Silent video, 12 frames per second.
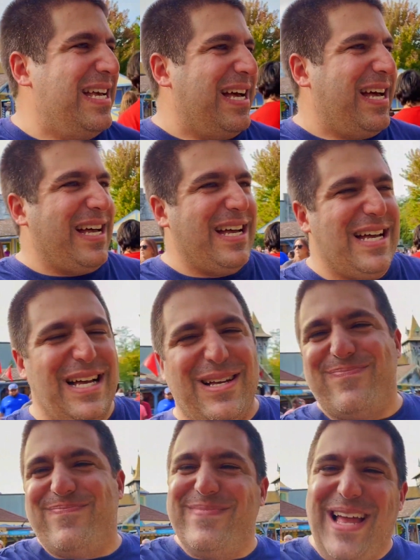
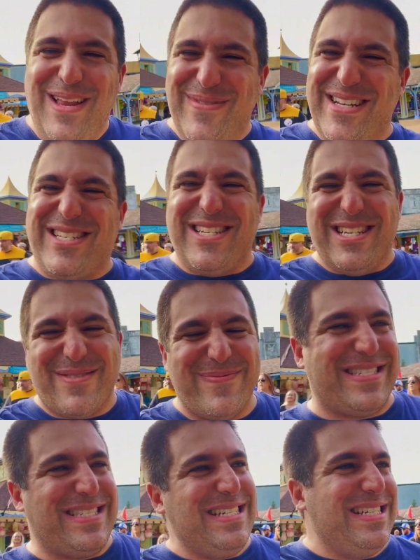Not much else
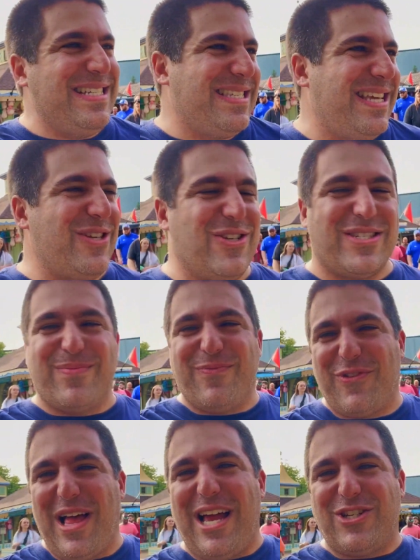besides that, just some
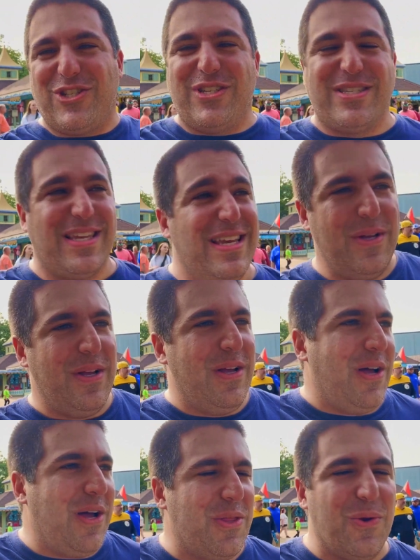flashes.
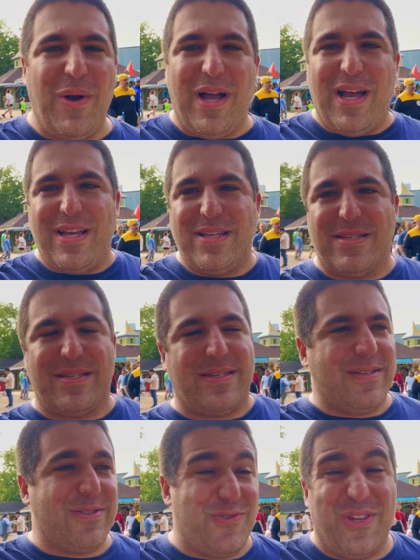Otherwise,
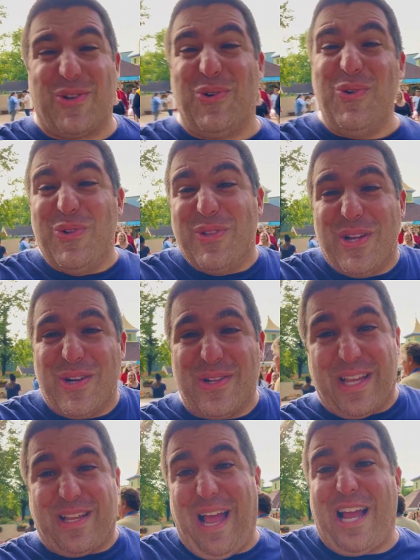it's really cool in there,
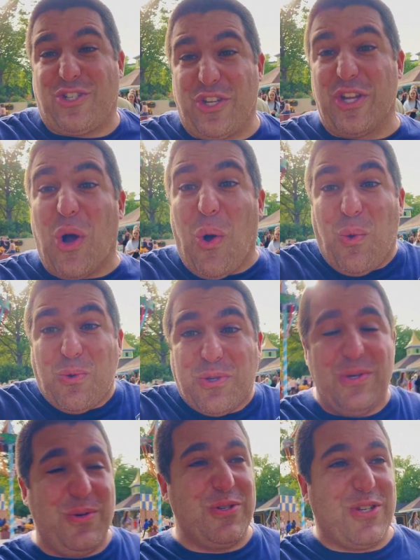like actually cold,
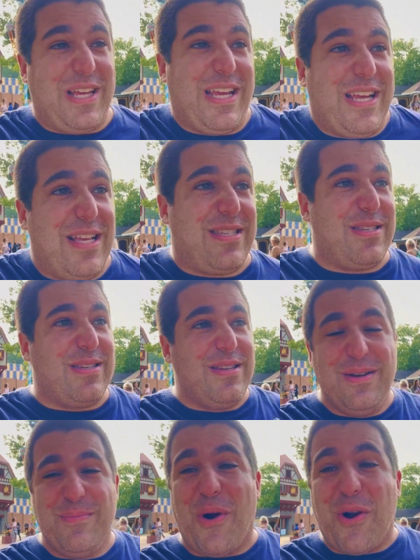which is, I guess,
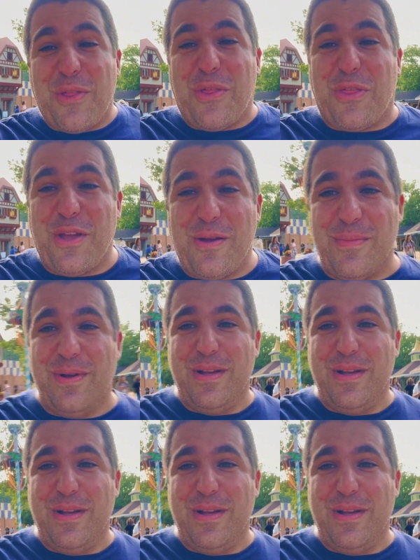part of the theme.